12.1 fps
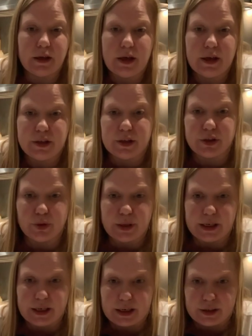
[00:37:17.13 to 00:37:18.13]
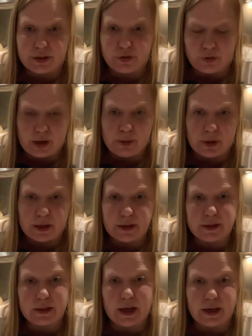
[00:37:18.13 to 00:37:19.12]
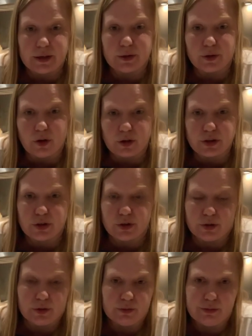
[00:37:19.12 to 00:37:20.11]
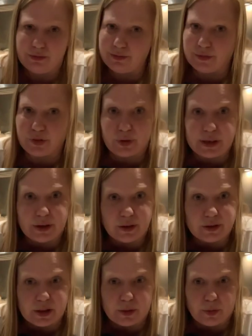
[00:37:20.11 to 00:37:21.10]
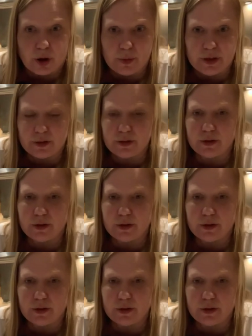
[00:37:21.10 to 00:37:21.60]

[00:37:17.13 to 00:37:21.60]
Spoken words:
can do it in under 3 minutes, and it will cost you $3 at the moment.